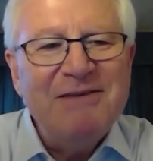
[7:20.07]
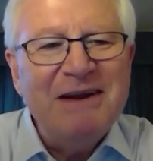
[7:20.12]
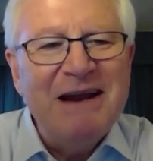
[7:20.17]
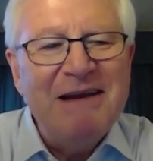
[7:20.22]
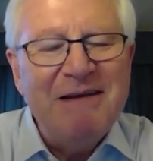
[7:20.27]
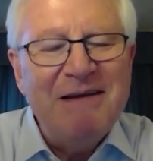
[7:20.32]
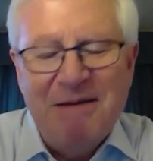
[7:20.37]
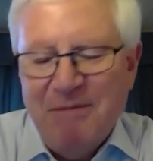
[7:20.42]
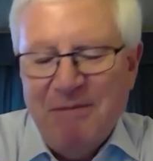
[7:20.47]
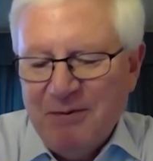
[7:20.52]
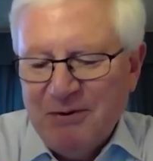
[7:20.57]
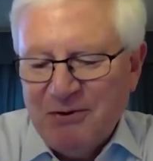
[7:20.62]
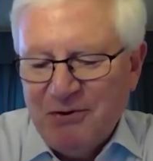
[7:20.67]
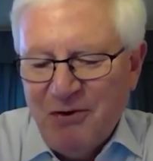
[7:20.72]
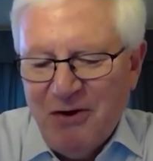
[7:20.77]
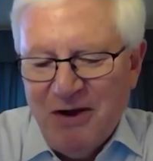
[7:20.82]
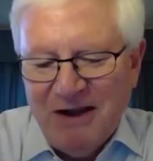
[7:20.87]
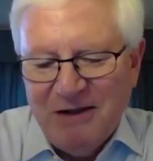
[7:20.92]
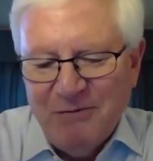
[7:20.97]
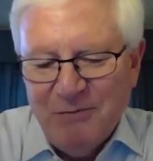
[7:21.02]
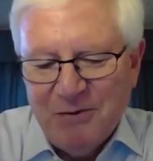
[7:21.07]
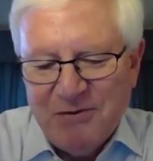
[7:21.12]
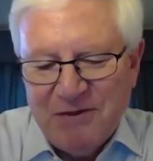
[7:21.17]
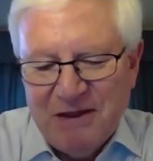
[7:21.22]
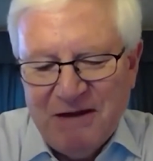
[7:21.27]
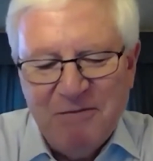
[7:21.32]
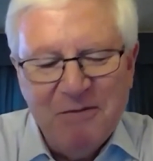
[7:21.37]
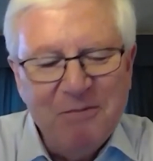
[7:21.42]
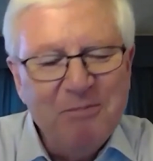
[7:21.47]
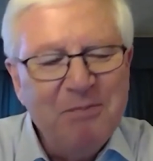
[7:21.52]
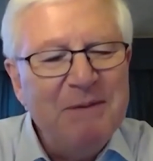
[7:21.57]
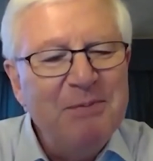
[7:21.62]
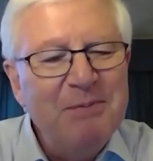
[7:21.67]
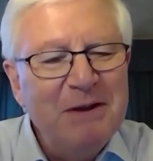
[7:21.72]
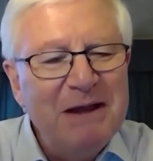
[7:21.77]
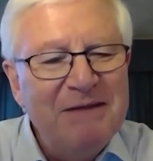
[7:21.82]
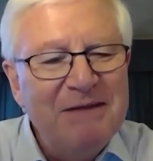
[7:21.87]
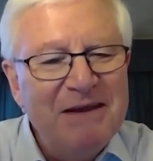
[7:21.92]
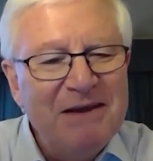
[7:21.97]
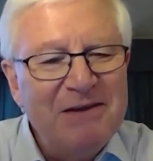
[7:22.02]
And I, I, remember talking with several
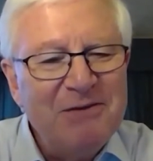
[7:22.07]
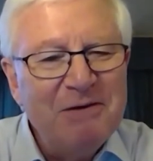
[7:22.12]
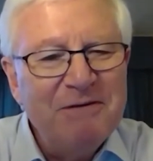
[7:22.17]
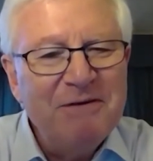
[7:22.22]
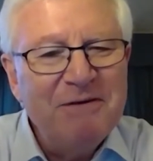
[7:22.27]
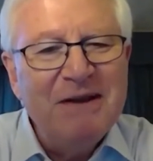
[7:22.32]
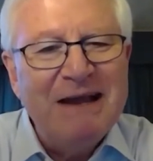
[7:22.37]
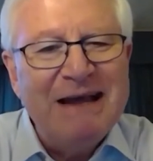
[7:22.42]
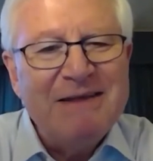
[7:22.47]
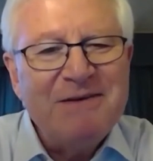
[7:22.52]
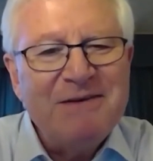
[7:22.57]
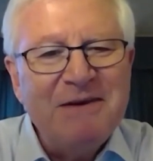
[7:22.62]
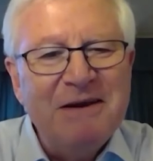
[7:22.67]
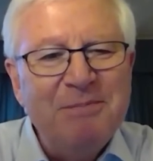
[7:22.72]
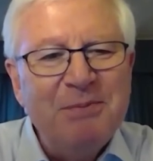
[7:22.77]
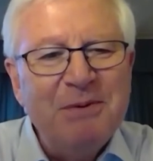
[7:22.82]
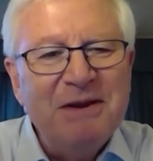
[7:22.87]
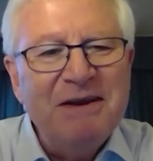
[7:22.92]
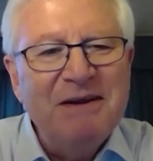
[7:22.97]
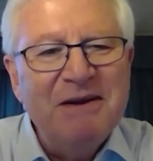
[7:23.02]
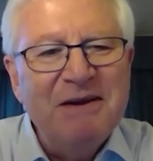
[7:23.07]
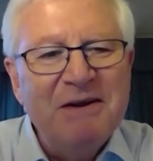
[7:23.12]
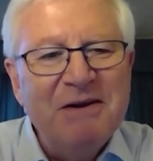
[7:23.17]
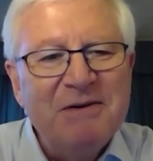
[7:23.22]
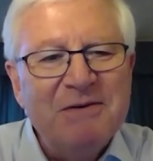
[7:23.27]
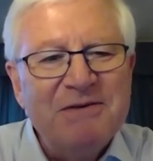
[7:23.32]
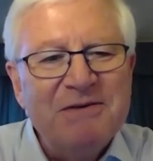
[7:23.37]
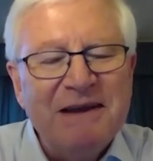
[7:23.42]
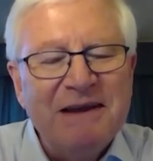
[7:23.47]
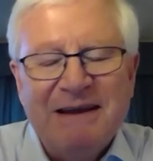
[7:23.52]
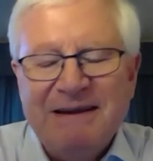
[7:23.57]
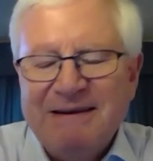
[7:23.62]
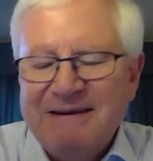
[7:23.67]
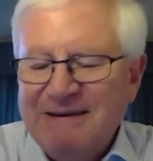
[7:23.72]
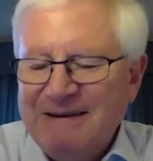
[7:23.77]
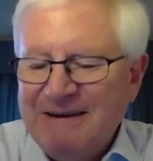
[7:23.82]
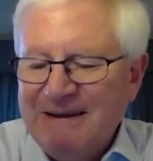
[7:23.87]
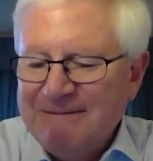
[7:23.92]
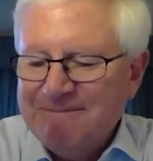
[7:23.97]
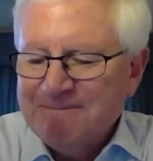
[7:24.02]
people on this over the last couple of years,
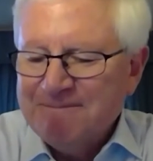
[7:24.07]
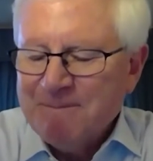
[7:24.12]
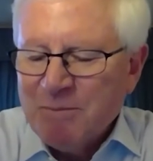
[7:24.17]
and uh,